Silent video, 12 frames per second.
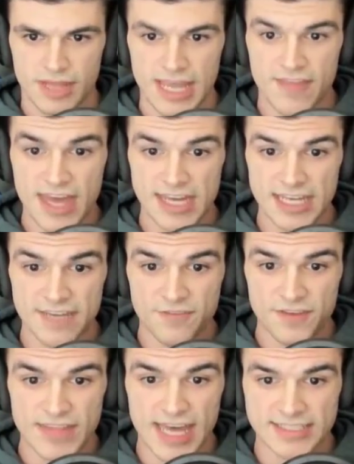And then
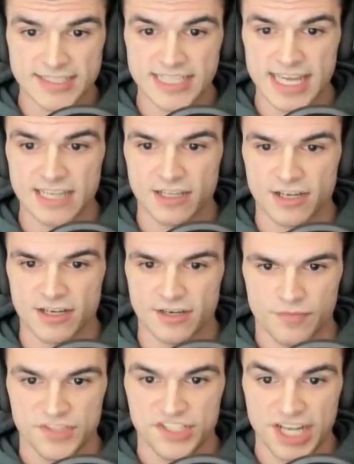even that sailor
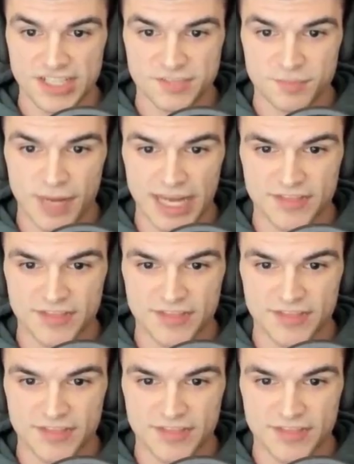just might